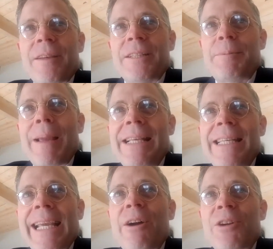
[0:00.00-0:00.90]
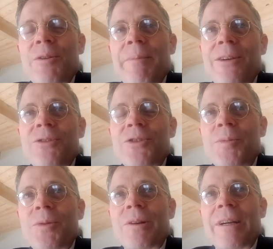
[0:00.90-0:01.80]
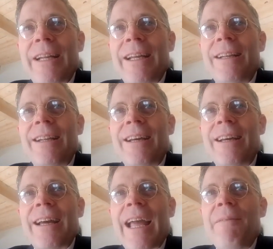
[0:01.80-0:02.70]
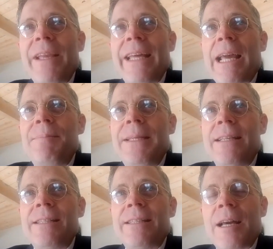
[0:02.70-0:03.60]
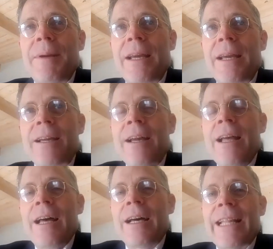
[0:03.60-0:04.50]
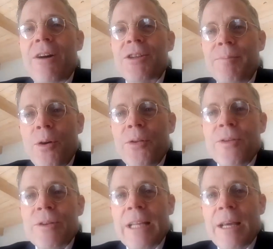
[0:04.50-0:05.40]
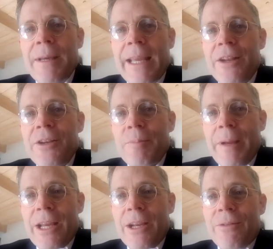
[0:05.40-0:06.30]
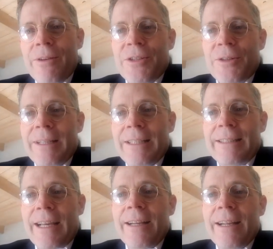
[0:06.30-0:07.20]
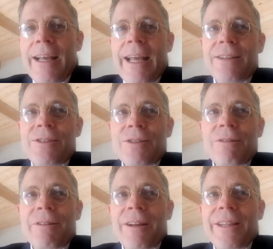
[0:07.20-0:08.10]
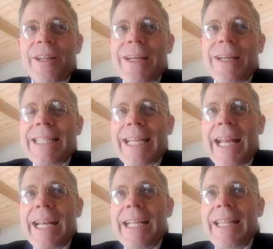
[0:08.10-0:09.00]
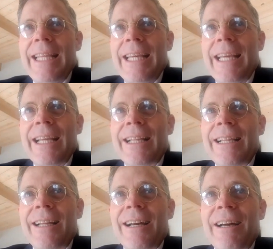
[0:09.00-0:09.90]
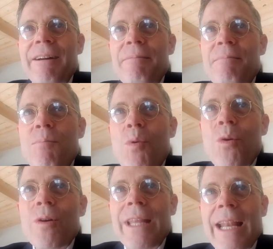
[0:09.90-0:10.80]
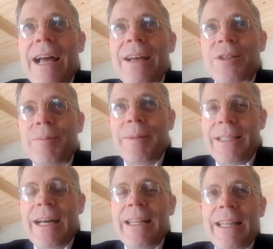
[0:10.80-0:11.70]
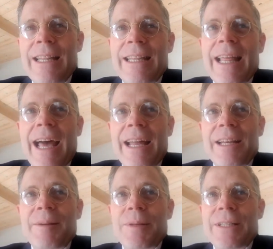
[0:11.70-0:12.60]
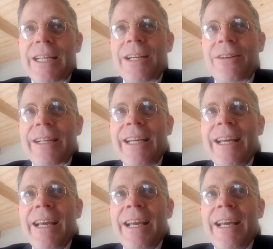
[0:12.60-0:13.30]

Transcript: spacing out your meals more, and uh, having an empty stomach allows both your stomach and your pancreas to reset. And so the, there isn't anything uh, more that has to be done than that, particularly.